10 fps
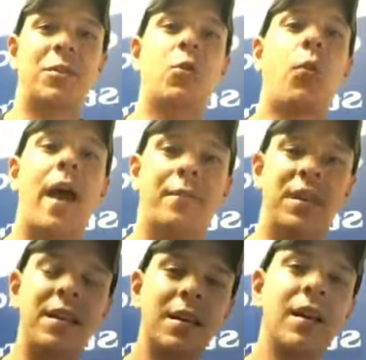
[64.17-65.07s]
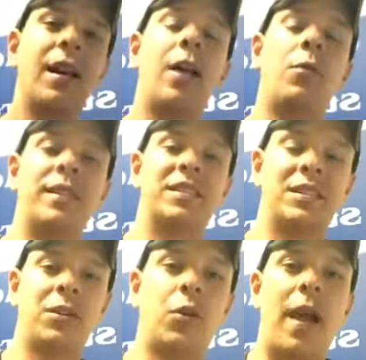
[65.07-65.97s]
of gravity, and when that
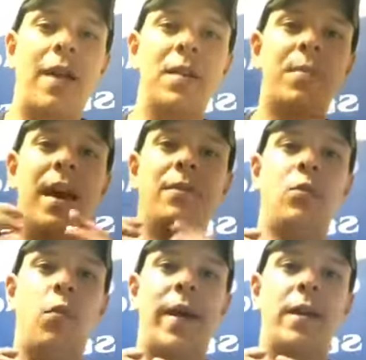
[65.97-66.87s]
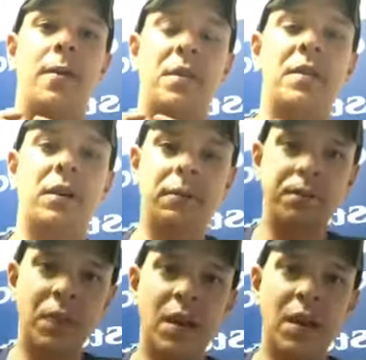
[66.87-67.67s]
center of gravity, by having the weight up here,